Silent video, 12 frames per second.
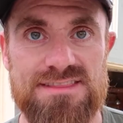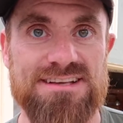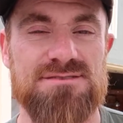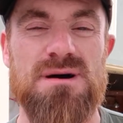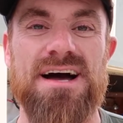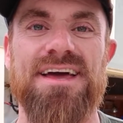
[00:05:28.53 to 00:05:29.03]

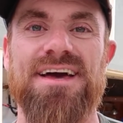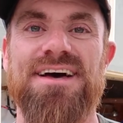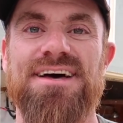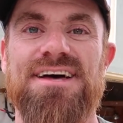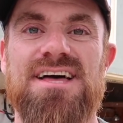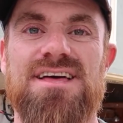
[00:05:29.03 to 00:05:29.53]
That's
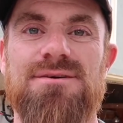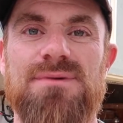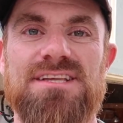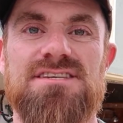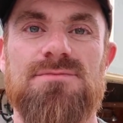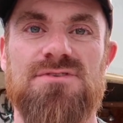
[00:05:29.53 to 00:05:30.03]
my
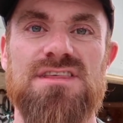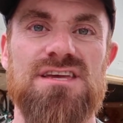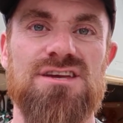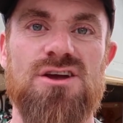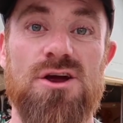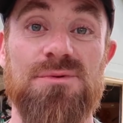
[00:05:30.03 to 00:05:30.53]
my tip for
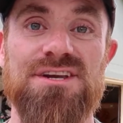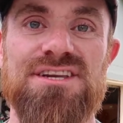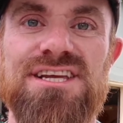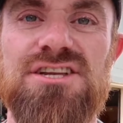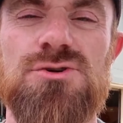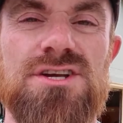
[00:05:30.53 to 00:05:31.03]
the Garmin
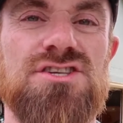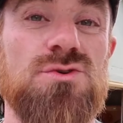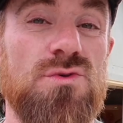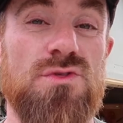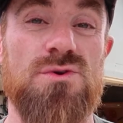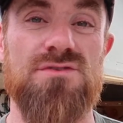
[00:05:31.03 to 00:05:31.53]
eTrex
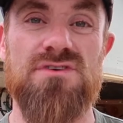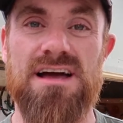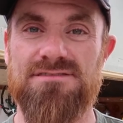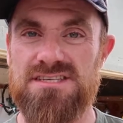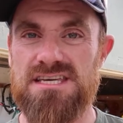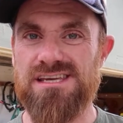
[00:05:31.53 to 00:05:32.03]

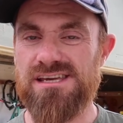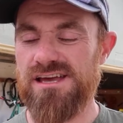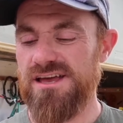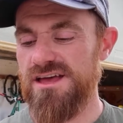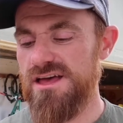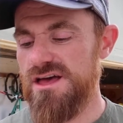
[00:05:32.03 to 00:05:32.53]
35T
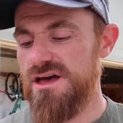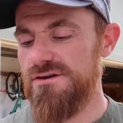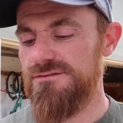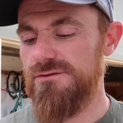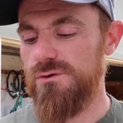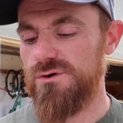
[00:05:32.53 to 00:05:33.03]

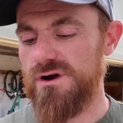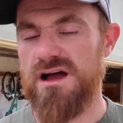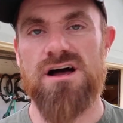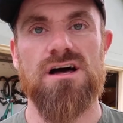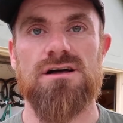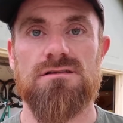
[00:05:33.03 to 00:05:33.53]
for
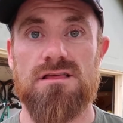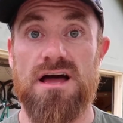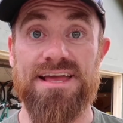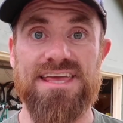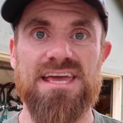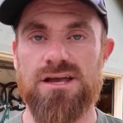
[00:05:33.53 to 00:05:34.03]

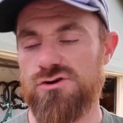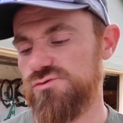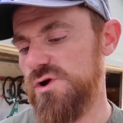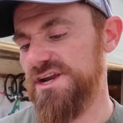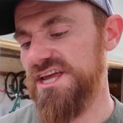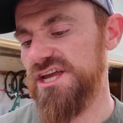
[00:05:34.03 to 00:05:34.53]
hiking or
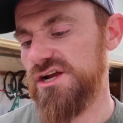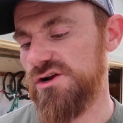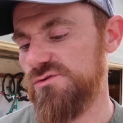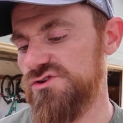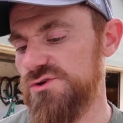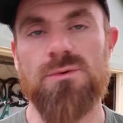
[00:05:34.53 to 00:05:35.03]
running or
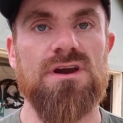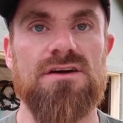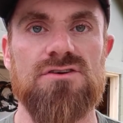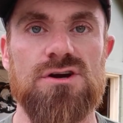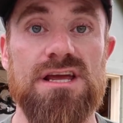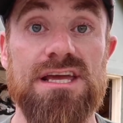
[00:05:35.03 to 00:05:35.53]
doing
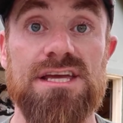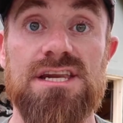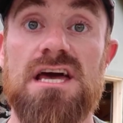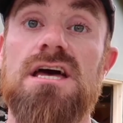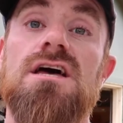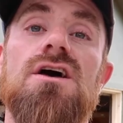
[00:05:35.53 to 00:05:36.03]
whatever
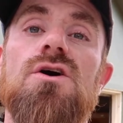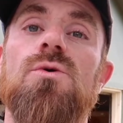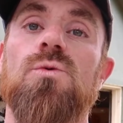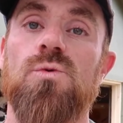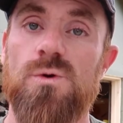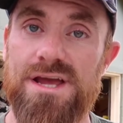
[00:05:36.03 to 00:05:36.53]
in
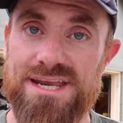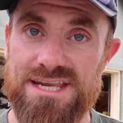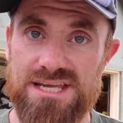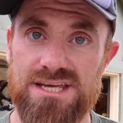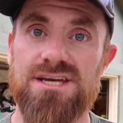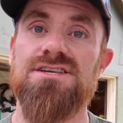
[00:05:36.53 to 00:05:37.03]

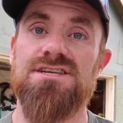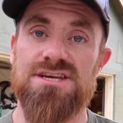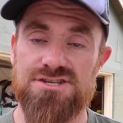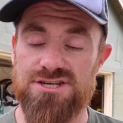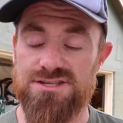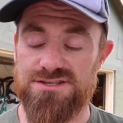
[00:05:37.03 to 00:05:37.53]
rainy
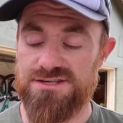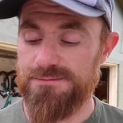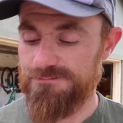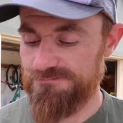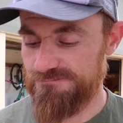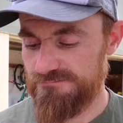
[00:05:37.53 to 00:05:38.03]
conditions.
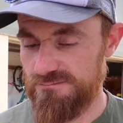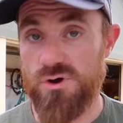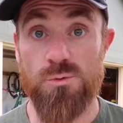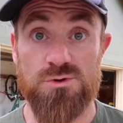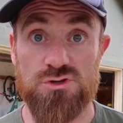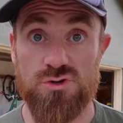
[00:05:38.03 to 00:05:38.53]

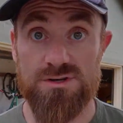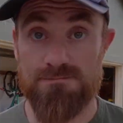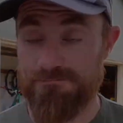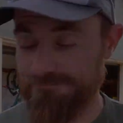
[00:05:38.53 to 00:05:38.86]
Hope you enjoyed.